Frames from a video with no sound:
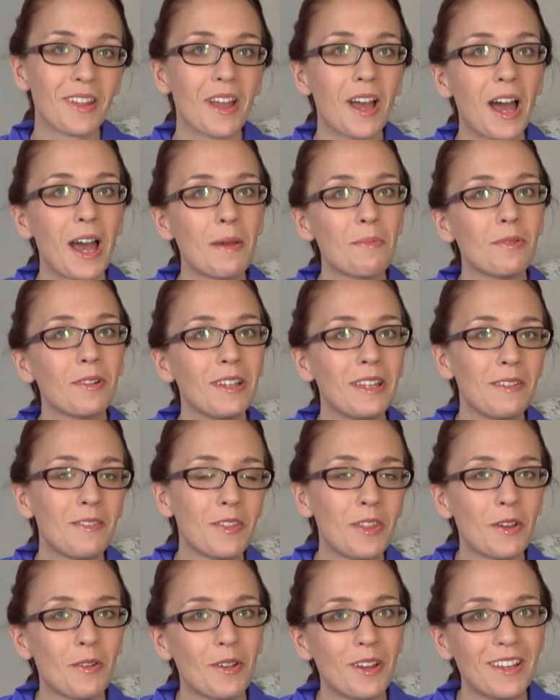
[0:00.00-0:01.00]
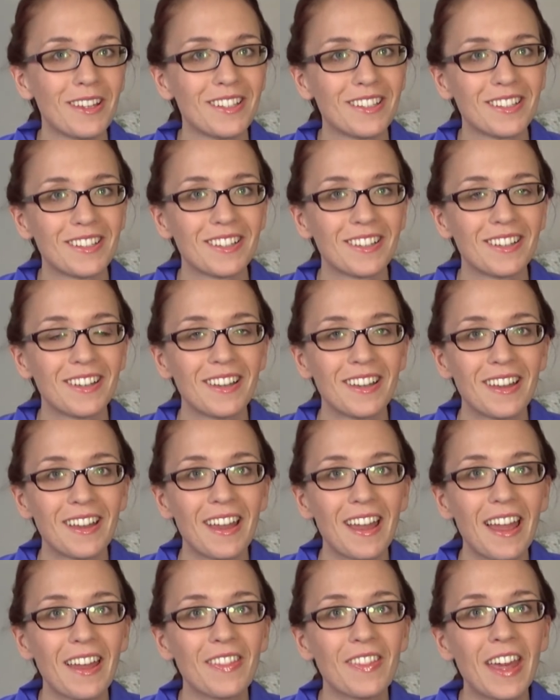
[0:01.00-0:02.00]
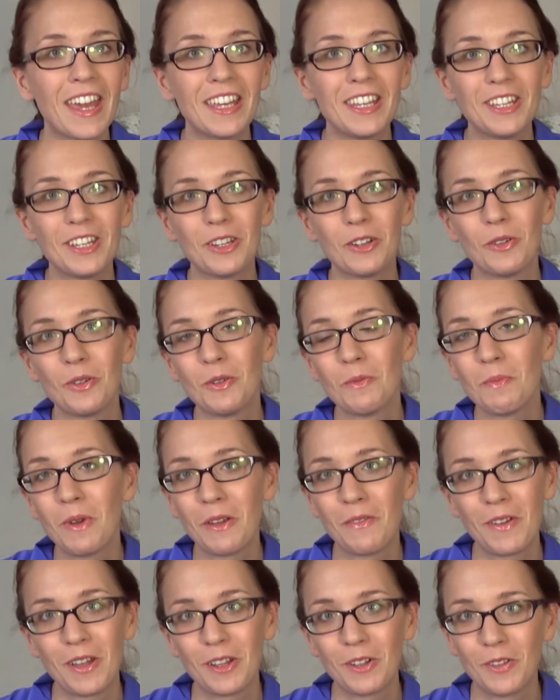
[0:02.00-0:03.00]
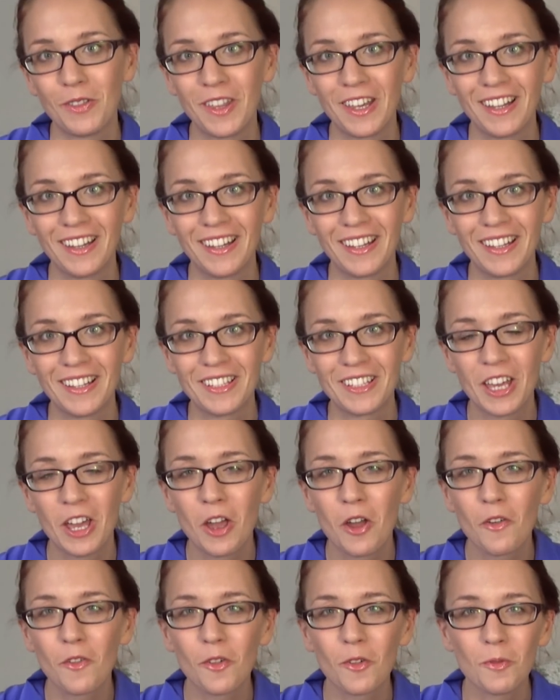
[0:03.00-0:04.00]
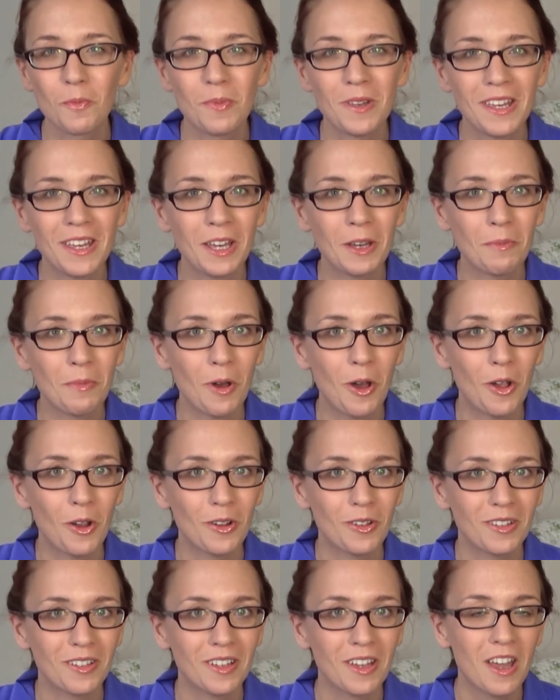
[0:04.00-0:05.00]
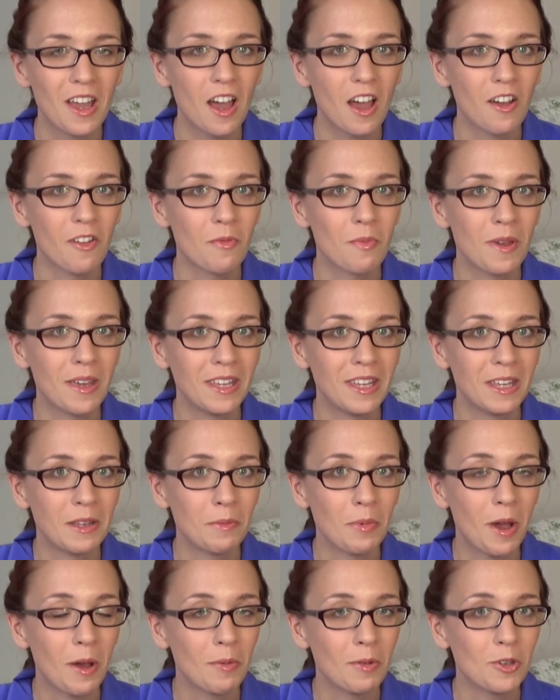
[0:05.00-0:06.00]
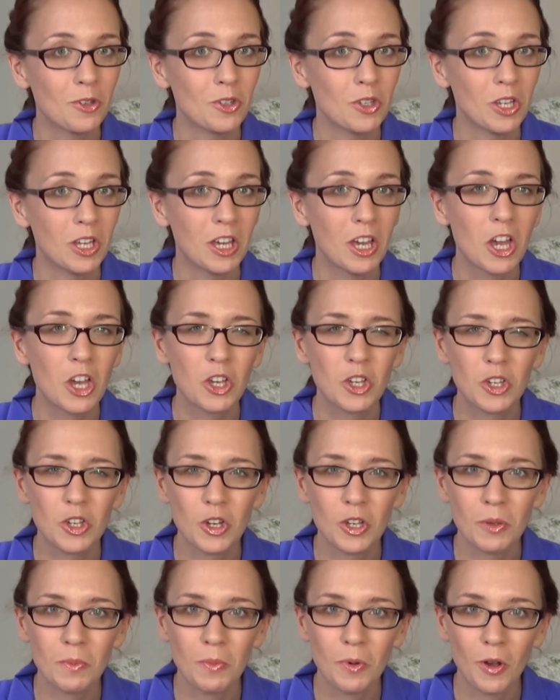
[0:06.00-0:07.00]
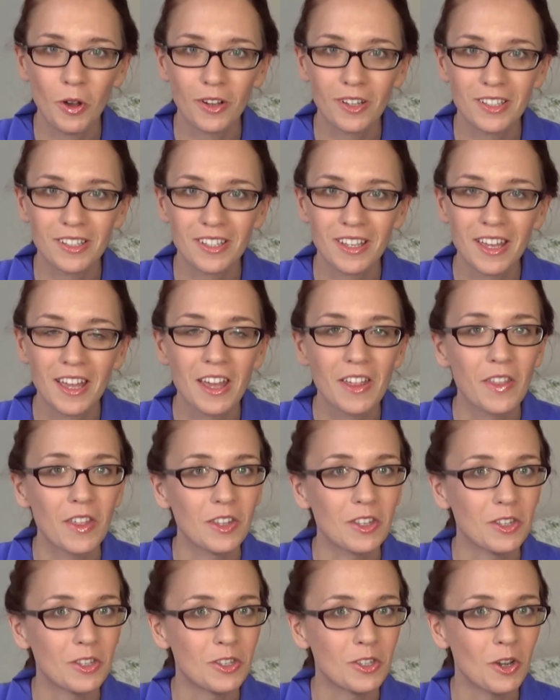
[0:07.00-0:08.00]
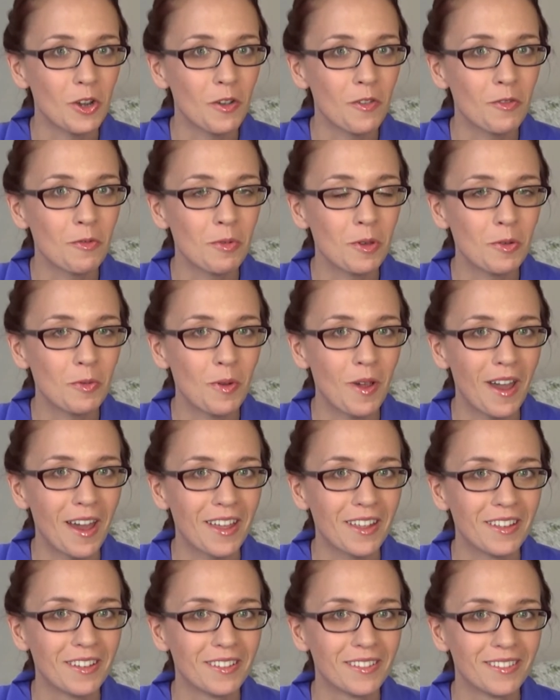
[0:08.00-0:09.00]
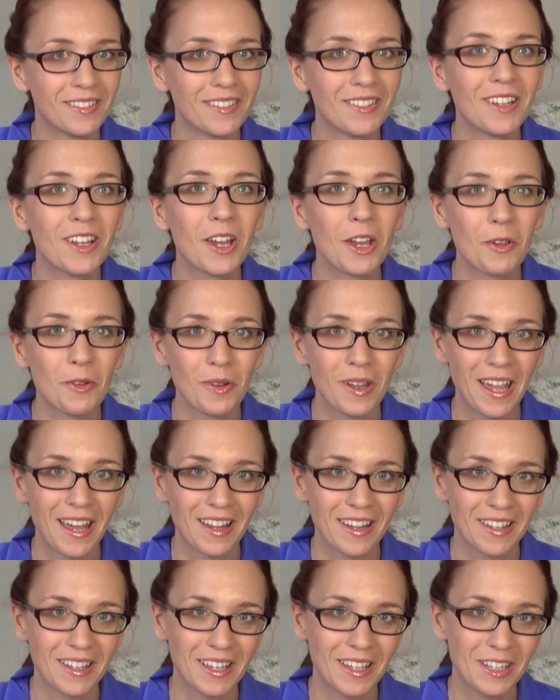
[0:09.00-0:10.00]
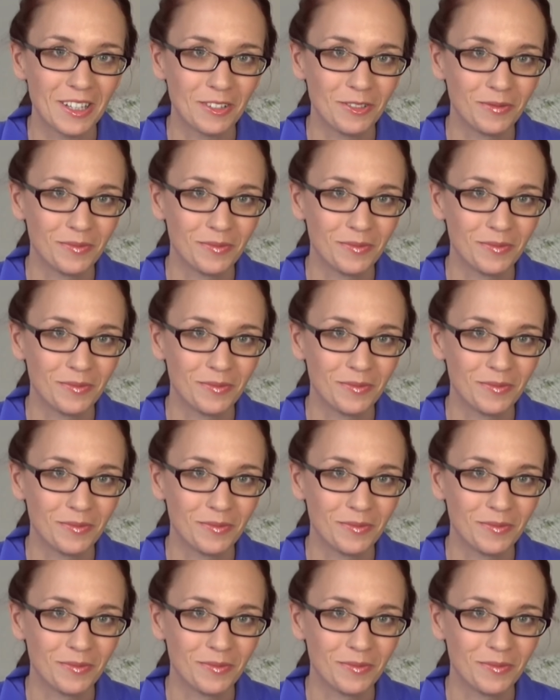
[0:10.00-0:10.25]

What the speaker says: I believe there is. Thank you, my fellow Thinklings, for being a part of making publishing good books that deserve to be read a reality.